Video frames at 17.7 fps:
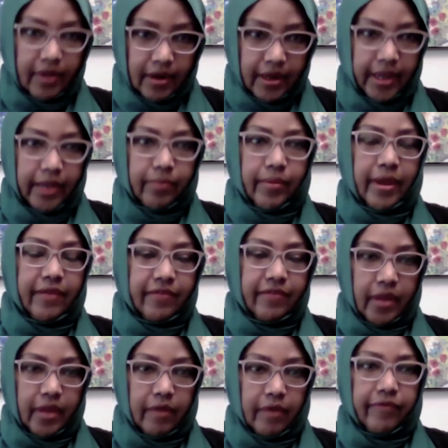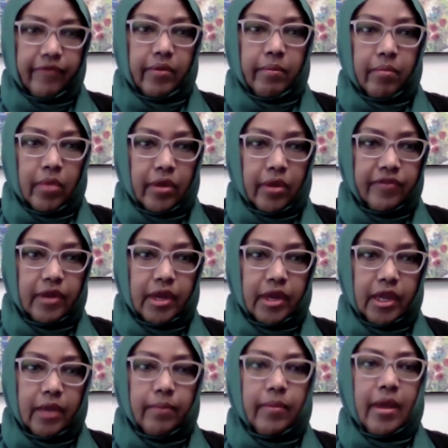like myself,
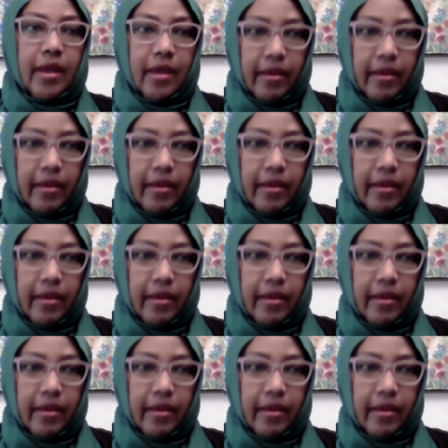Muslim,